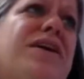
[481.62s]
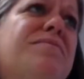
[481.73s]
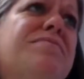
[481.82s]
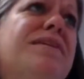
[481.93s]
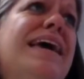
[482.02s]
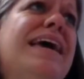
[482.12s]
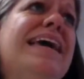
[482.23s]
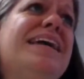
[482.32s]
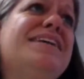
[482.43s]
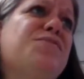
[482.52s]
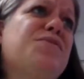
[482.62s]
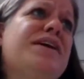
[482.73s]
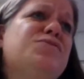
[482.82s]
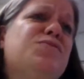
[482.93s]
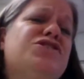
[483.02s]
him. He doesn't
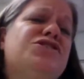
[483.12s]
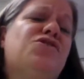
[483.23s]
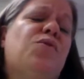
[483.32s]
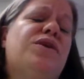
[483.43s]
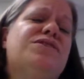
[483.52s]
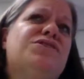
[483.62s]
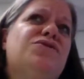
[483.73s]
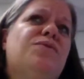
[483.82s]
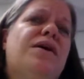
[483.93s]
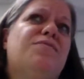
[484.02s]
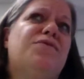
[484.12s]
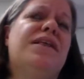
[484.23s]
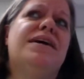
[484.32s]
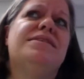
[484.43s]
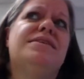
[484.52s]
realize when she's going to um,
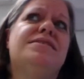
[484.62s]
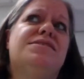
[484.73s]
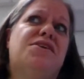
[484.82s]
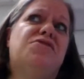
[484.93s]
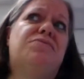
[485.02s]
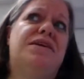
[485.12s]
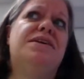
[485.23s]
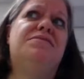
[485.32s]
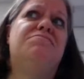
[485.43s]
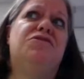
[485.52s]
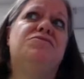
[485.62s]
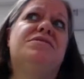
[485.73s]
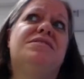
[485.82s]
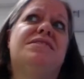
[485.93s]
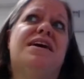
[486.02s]
realize it, so he
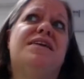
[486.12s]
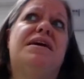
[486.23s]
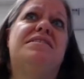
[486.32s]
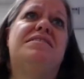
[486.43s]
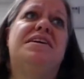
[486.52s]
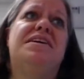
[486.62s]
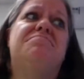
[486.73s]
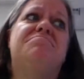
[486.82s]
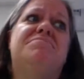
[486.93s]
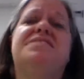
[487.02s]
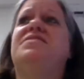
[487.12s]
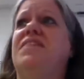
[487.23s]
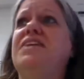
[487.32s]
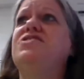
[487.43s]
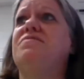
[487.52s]
uses time and he takes
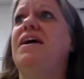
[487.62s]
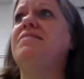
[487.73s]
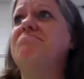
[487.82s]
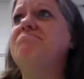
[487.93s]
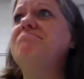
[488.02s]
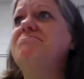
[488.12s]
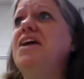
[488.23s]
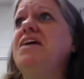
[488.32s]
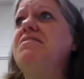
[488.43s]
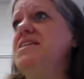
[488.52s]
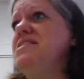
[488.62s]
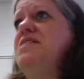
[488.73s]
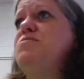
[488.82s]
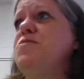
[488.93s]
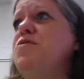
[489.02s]
advantage of that. Okay, he
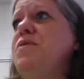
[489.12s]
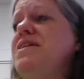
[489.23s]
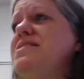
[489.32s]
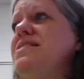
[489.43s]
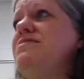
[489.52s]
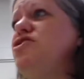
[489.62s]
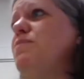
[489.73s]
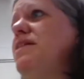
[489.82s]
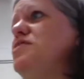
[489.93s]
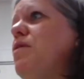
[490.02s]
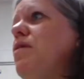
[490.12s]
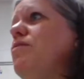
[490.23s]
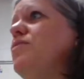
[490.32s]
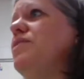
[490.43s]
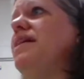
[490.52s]
sleeps with her because he she might
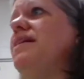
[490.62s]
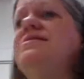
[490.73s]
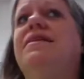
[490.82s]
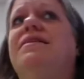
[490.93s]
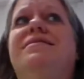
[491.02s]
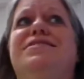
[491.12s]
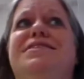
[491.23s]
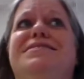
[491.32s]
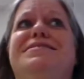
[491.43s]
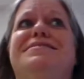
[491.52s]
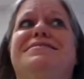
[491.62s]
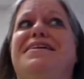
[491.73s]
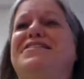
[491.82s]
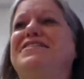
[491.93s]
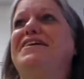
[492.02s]
tomorrow realize that he's
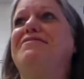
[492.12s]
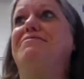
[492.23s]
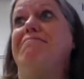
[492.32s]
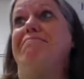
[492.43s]
not good enough.